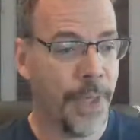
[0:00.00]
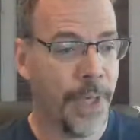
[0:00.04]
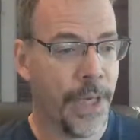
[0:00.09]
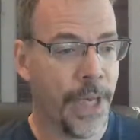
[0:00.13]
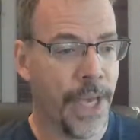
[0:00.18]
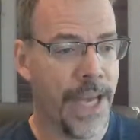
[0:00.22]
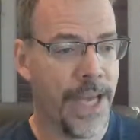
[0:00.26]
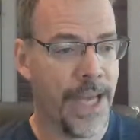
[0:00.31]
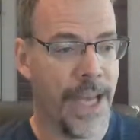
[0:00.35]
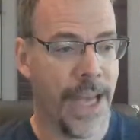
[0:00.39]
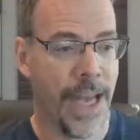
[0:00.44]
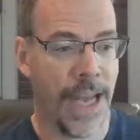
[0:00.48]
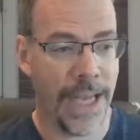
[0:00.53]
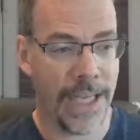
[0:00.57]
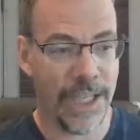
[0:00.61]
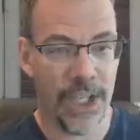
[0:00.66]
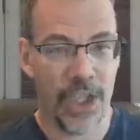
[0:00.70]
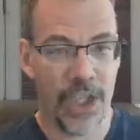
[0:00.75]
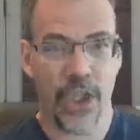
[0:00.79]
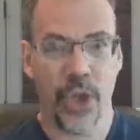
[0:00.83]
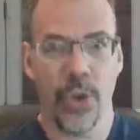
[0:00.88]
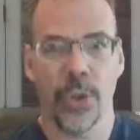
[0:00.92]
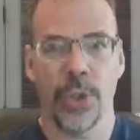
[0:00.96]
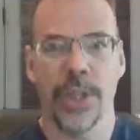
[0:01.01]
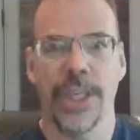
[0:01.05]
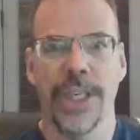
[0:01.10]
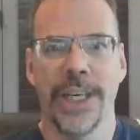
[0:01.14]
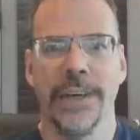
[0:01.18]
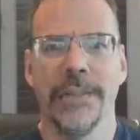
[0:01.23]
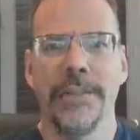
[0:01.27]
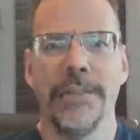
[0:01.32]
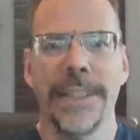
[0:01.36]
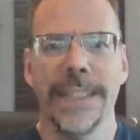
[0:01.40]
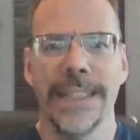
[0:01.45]
And yet I so
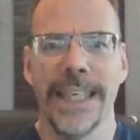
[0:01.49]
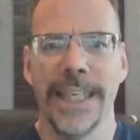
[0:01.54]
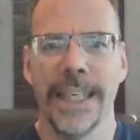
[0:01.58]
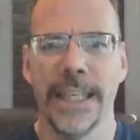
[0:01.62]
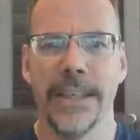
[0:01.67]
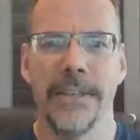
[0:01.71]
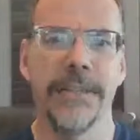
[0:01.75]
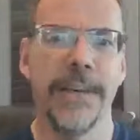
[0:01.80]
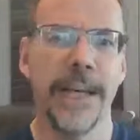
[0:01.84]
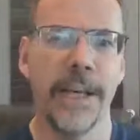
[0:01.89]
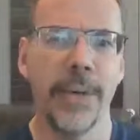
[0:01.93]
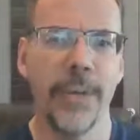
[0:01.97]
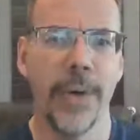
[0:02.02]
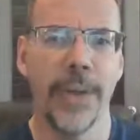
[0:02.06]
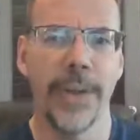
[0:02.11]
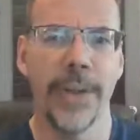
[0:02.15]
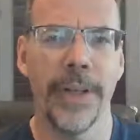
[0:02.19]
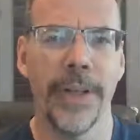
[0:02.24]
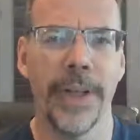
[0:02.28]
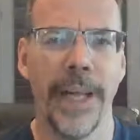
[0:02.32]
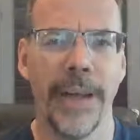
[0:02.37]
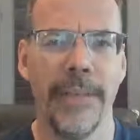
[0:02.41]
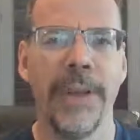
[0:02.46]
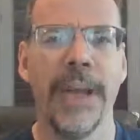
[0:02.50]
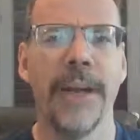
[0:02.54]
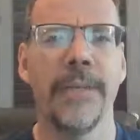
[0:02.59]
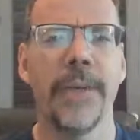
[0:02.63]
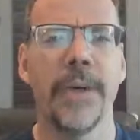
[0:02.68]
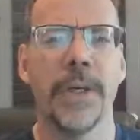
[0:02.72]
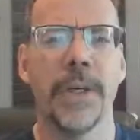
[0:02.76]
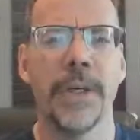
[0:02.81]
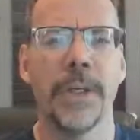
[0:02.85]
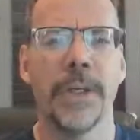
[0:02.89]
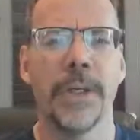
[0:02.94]
self-identify with it. Have you
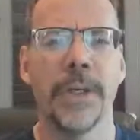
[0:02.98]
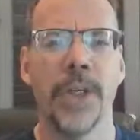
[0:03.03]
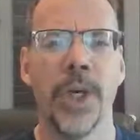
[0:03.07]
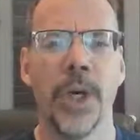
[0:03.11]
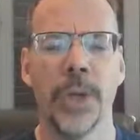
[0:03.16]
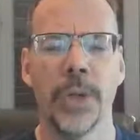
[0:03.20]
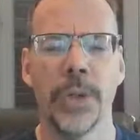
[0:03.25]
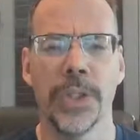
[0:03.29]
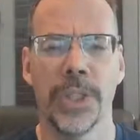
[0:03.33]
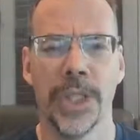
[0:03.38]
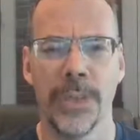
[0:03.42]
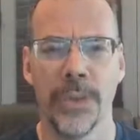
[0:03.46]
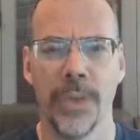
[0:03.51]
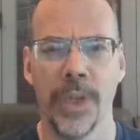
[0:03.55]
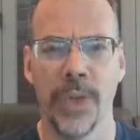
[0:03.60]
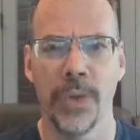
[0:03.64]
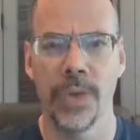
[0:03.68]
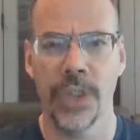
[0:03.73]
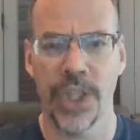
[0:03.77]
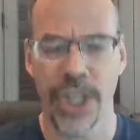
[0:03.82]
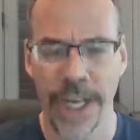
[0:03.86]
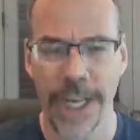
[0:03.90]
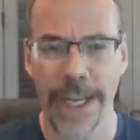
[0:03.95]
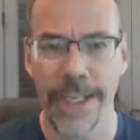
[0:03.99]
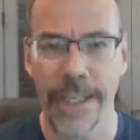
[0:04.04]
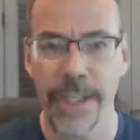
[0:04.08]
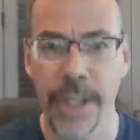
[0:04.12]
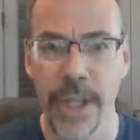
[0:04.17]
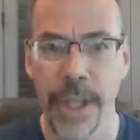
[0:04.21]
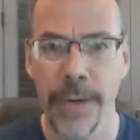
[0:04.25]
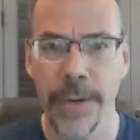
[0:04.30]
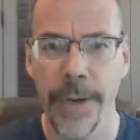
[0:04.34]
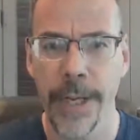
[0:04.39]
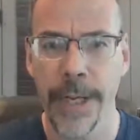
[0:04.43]
ever known someone who changed
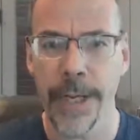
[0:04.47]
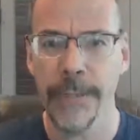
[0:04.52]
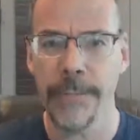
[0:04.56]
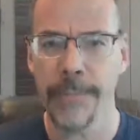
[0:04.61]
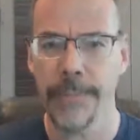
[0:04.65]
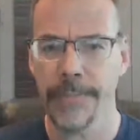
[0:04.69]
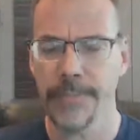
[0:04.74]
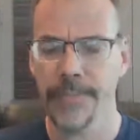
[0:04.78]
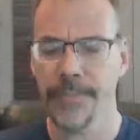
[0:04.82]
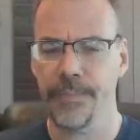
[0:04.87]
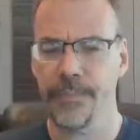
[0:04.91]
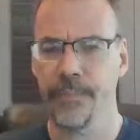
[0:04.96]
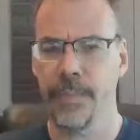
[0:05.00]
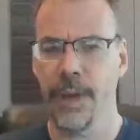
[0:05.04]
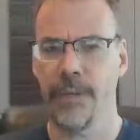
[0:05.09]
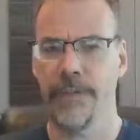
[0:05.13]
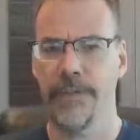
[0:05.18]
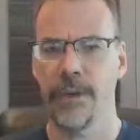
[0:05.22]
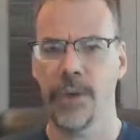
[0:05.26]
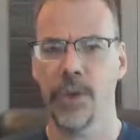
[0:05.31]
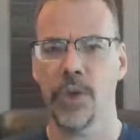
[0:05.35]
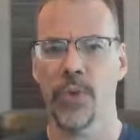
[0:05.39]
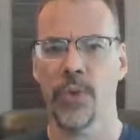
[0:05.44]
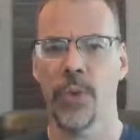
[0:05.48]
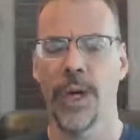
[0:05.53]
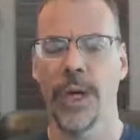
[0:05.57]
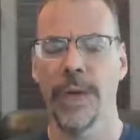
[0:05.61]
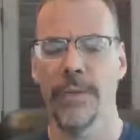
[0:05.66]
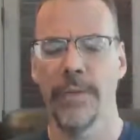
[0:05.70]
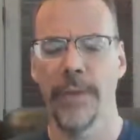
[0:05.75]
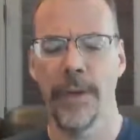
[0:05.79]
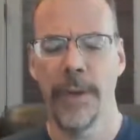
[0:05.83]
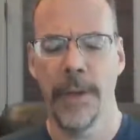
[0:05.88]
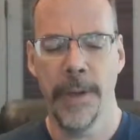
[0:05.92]
their name? My first
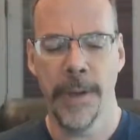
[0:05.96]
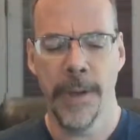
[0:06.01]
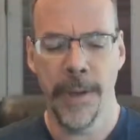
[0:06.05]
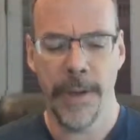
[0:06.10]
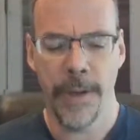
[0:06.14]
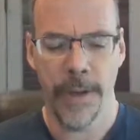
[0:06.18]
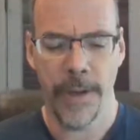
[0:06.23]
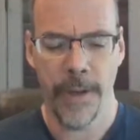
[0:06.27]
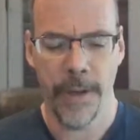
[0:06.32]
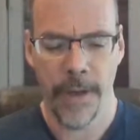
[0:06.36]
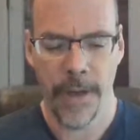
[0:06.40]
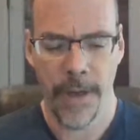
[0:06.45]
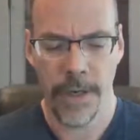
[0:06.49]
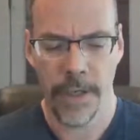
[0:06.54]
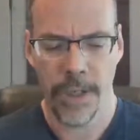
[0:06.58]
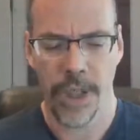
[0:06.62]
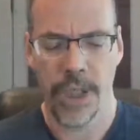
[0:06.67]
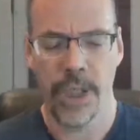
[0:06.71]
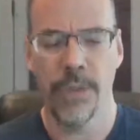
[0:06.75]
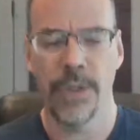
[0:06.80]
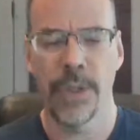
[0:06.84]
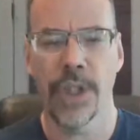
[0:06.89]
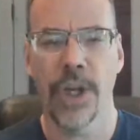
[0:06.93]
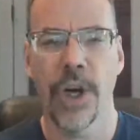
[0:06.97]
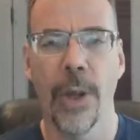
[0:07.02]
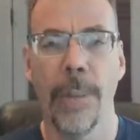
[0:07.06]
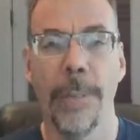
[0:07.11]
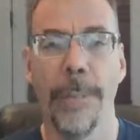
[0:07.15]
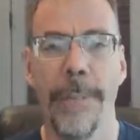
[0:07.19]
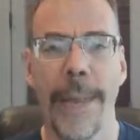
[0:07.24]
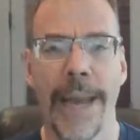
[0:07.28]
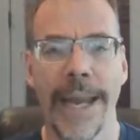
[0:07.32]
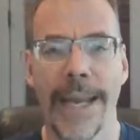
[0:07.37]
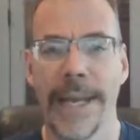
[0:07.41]
wife, she was
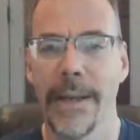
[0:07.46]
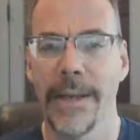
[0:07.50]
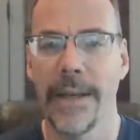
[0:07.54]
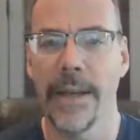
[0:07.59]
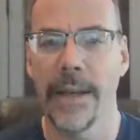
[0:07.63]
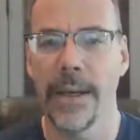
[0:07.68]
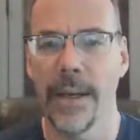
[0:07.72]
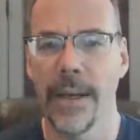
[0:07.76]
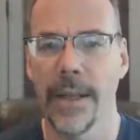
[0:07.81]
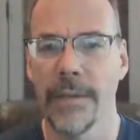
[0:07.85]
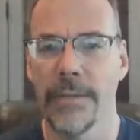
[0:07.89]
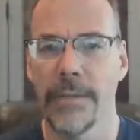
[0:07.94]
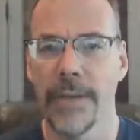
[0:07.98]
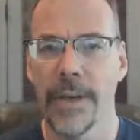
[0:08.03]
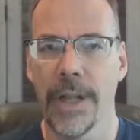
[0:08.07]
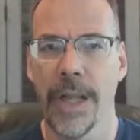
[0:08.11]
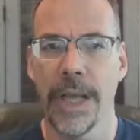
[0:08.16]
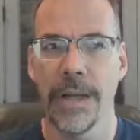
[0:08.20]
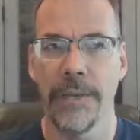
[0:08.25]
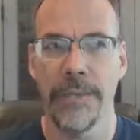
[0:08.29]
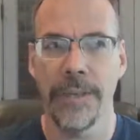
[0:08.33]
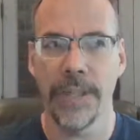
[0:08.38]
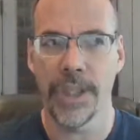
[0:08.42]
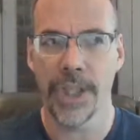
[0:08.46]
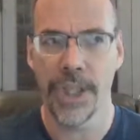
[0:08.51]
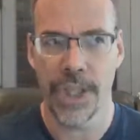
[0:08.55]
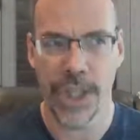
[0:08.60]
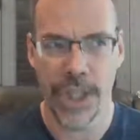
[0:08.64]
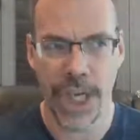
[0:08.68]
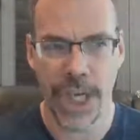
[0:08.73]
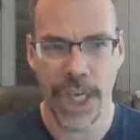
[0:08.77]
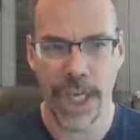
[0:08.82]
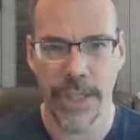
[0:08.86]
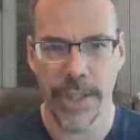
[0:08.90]
called Mandy all of her life, and she
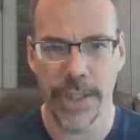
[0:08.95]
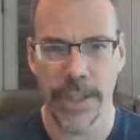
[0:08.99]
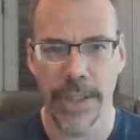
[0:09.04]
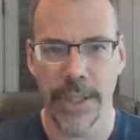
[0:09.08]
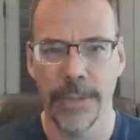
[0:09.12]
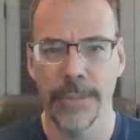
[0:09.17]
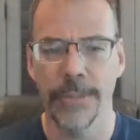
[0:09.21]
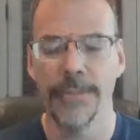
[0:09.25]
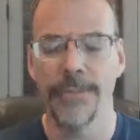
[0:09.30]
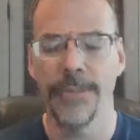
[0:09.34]
changed it.